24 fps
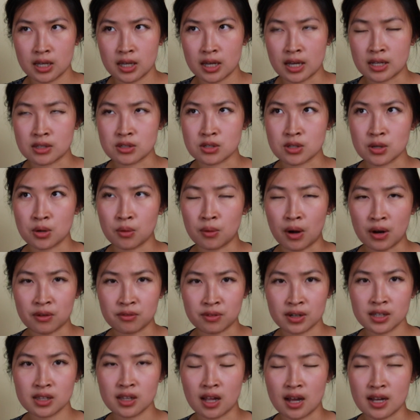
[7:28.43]
And so I
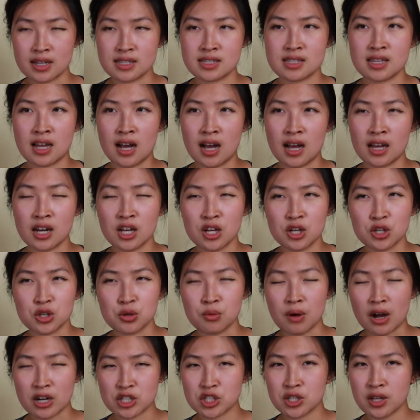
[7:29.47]
realized that you
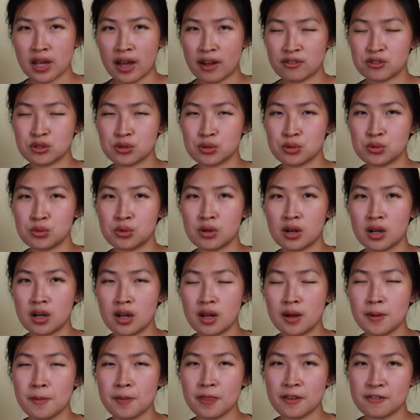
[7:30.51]
actually have to
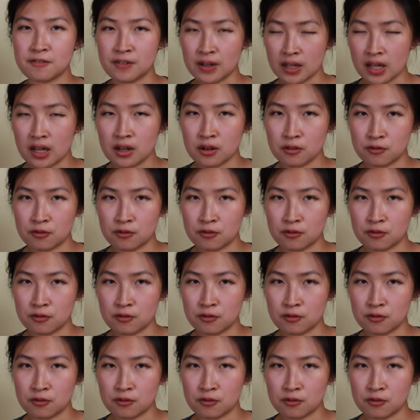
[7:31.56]
fill out a